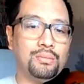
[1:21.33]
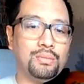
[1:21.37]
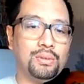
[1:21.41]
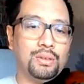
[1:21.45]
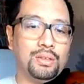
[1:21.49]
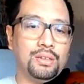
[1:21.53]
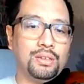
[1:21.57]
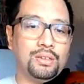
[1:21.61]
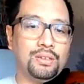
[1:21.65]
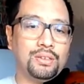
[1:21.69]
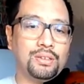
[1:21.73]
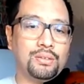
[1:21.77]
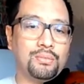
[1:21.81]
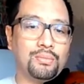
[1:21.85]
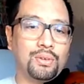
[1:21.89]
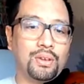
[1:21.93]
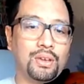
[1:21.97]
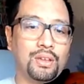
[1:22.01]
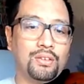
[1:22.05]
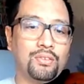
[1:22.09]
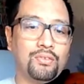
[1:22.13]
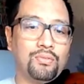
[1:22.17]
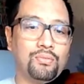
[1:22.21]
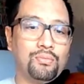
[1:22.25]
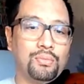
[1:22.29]
in some
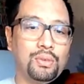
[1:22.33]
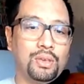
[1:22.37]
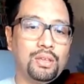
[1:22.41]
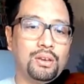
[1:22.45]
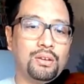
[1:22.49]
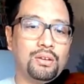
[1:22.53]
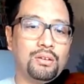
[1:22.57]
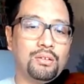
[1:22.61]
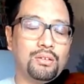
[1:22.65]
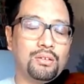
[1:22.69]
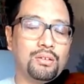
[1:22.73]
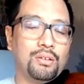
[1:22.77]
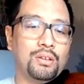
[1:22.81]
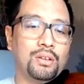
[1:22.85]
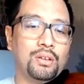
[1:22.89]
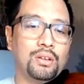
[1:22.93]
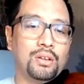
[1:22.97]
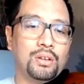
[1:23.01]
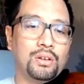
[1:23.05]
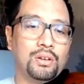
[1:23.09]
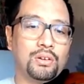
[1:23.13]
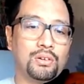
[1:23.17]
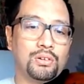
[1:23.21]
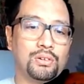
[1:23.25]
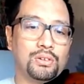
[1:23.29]
kind of meter
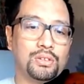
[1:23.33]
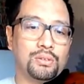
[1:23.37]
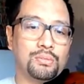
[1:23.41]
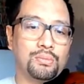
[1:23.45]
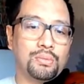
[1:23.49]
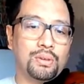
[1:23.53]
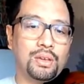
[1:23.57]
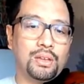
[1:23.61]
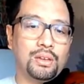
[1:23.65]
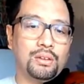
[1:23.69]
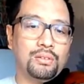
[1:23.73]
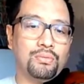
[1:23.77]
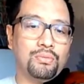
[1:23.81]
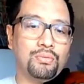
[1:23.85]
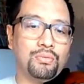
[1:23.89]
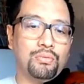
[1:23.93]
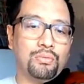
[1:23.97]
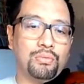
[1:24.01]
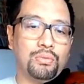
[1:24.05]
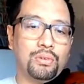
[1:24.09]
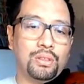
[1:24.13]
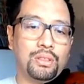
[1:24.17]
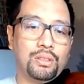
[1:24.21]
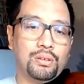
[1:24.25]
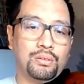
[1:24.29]
or some kind of
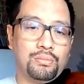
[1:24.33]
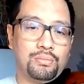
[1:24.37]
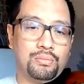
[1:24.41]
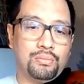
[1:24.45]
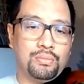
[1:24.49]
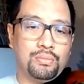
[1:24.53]
rhythm.